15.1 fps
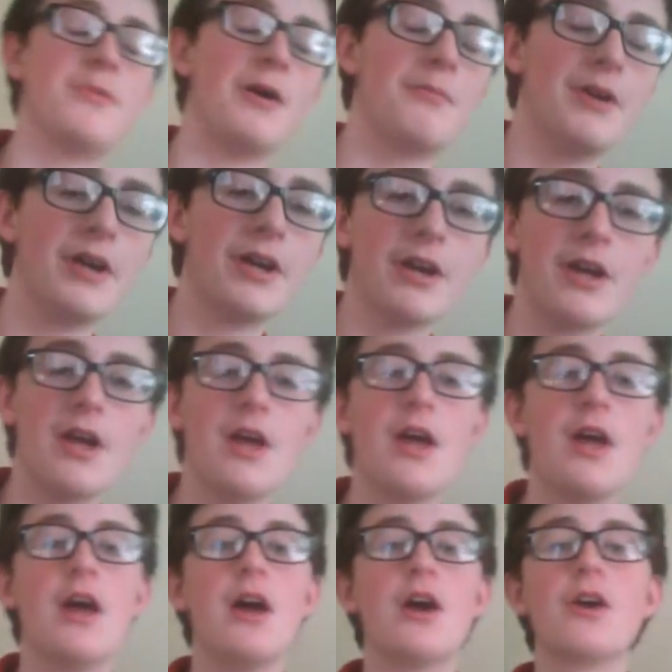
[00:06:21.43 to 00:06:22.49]
Republic.
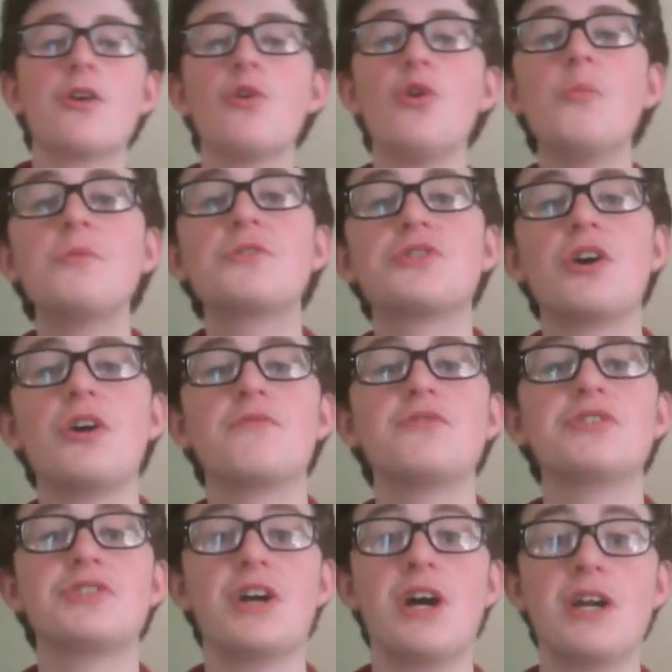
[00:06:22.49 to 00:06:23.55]
Gorbachev
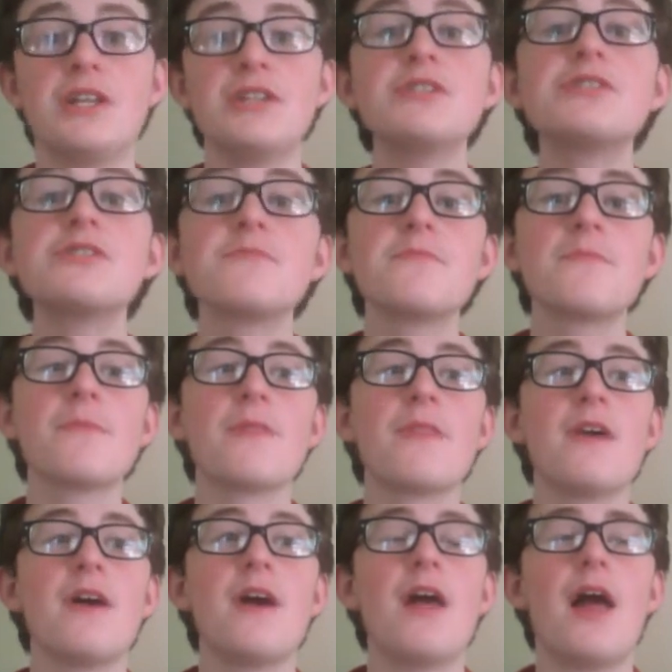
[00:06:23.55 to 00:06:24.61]
resigned,
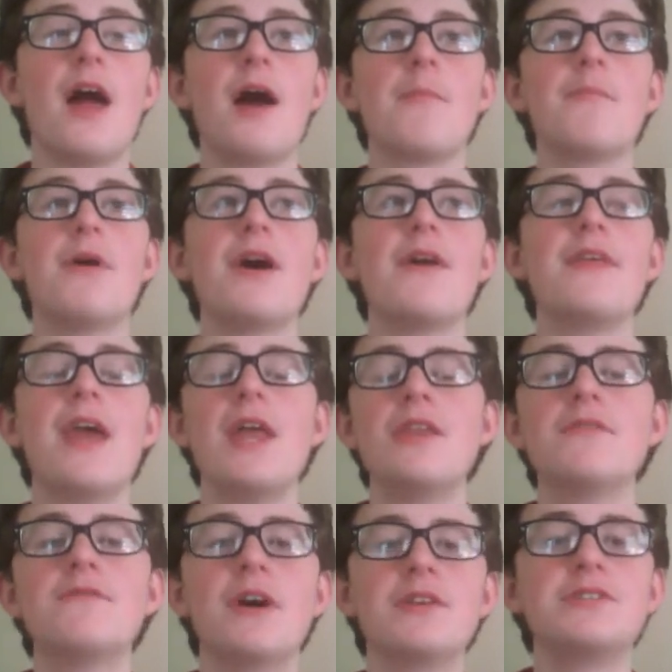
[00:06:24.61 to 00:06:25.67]
and by the
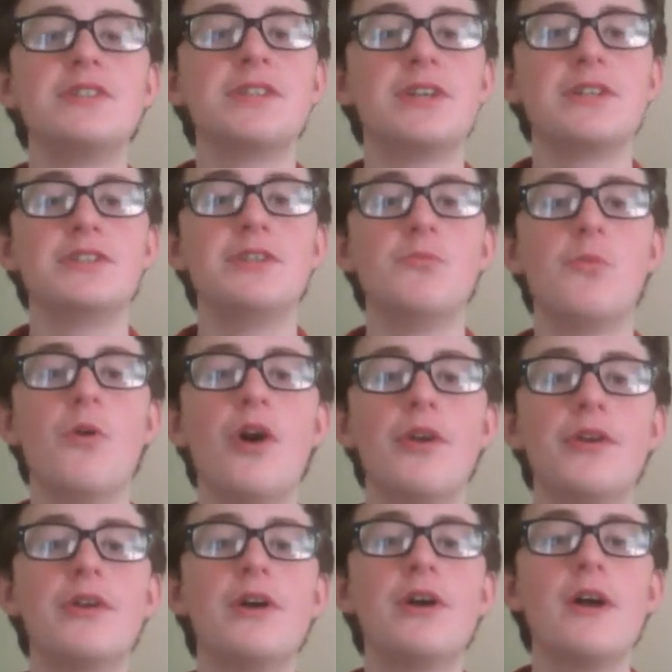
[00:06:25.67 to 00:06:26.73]
end of
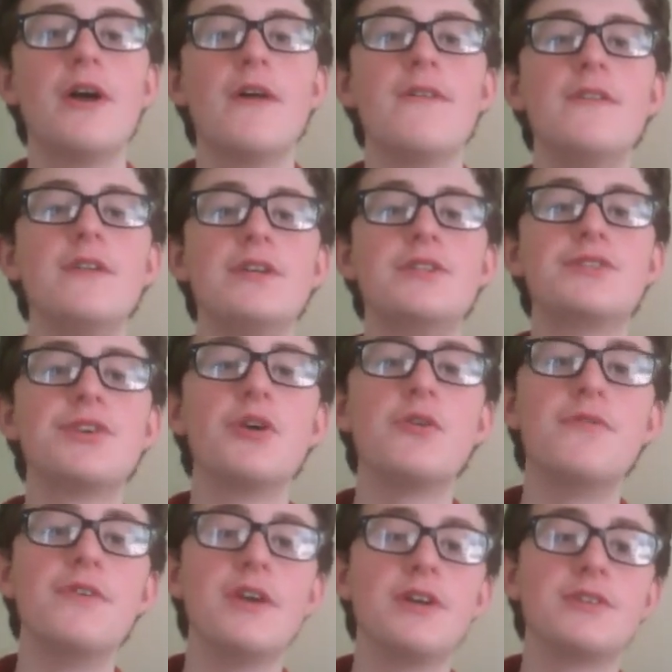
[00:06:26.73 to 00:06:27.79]
1991. The
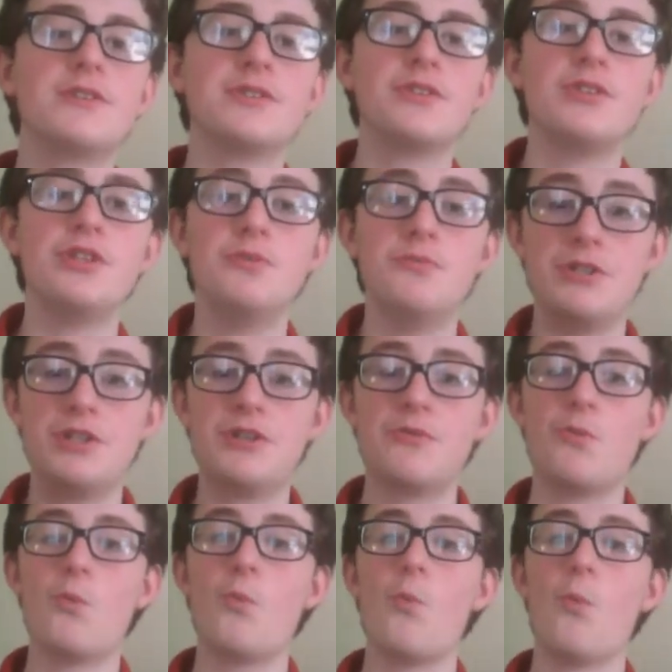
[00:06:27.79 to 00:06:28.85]
Soviet
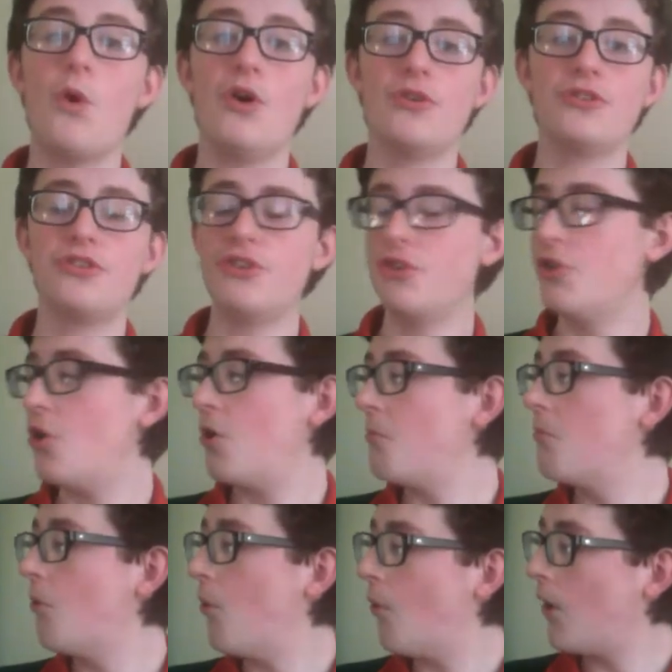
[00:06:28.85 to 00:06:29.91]
Union was no
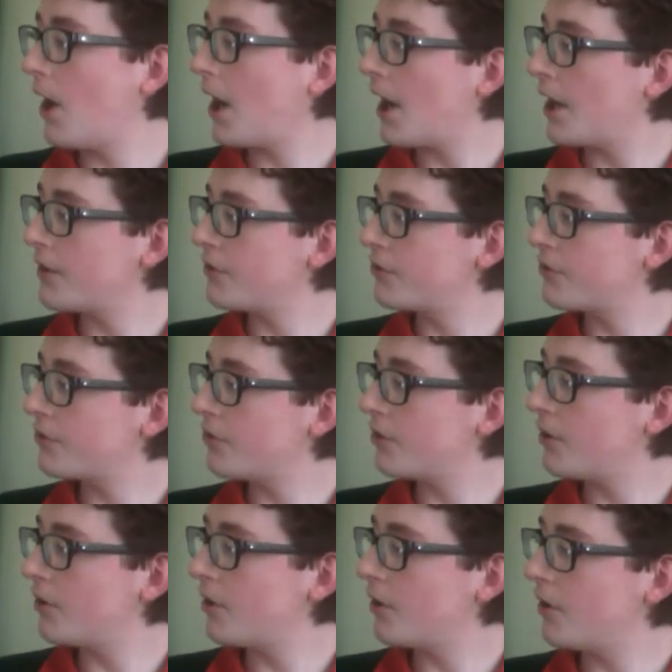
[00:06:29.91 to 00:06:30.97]
more, and
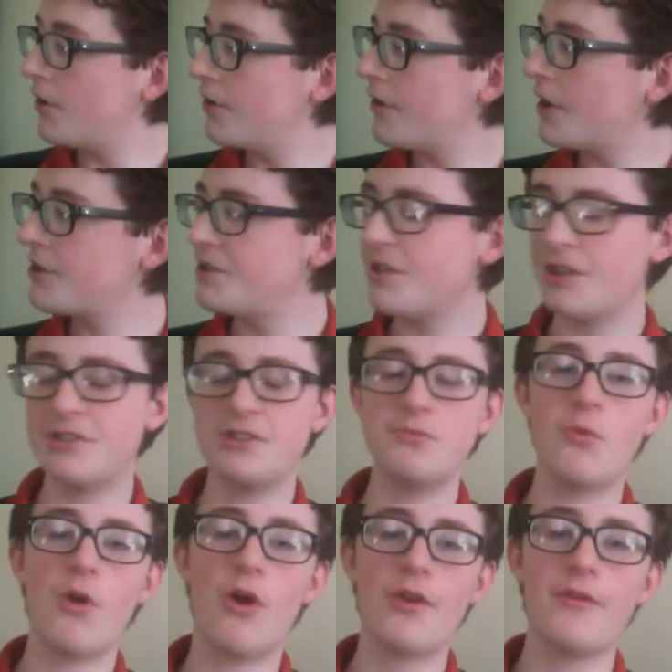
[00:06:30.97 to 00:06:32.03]
in
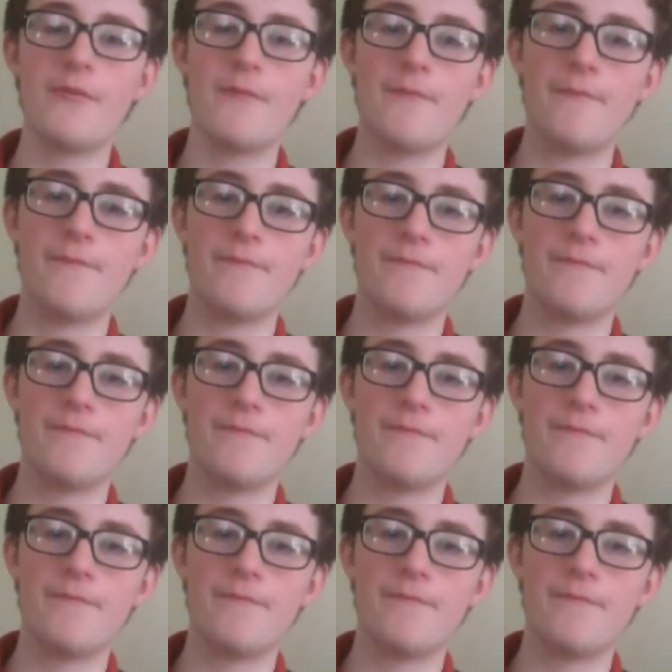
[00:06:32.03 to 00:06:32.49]
1991